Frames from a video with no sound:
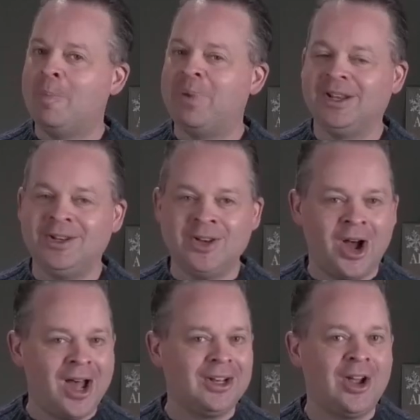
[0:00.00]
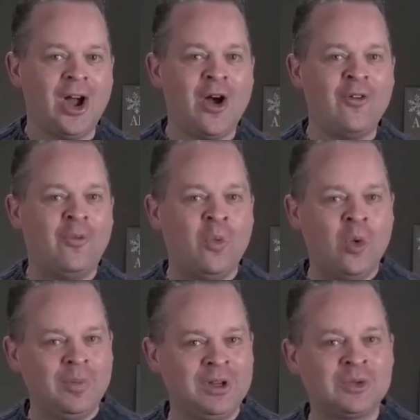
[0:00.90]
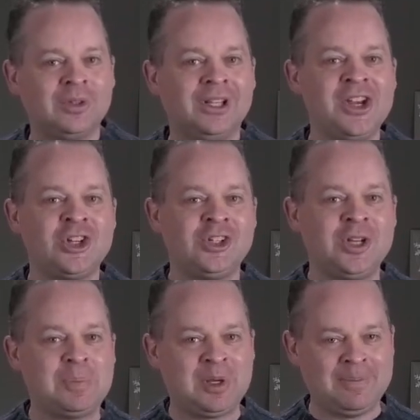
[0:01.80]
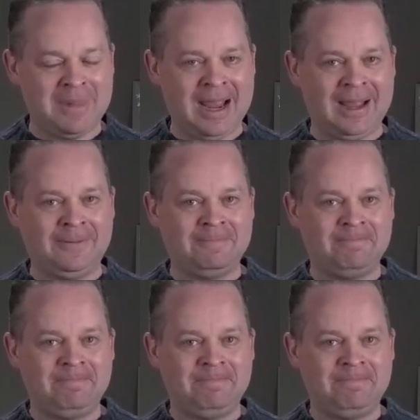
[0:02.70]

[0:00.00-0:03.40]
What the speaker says: but not of woman's relationship to man.